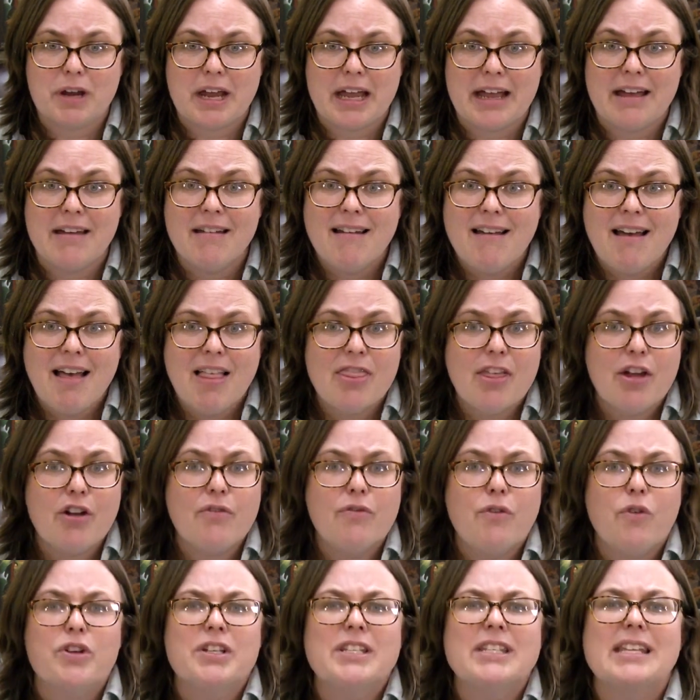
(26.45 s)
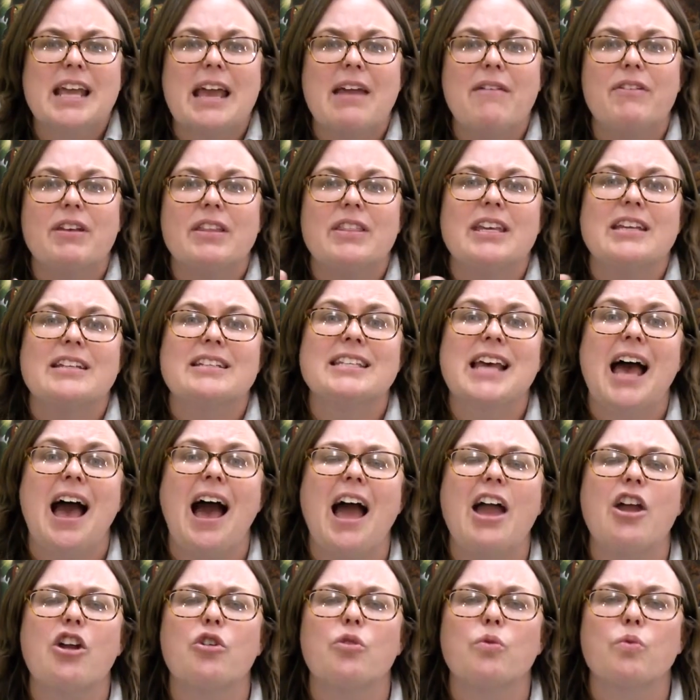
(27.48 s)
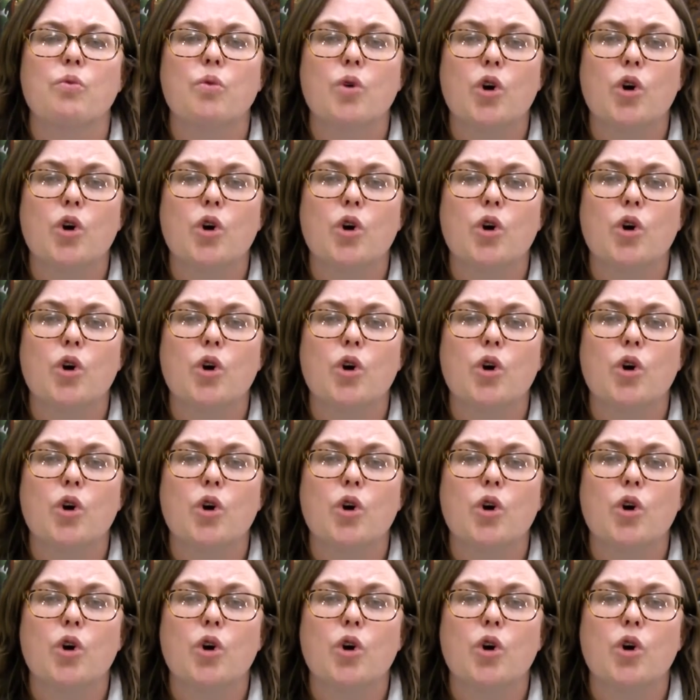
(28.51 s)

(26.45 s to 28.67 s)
ring, therefore saving the entire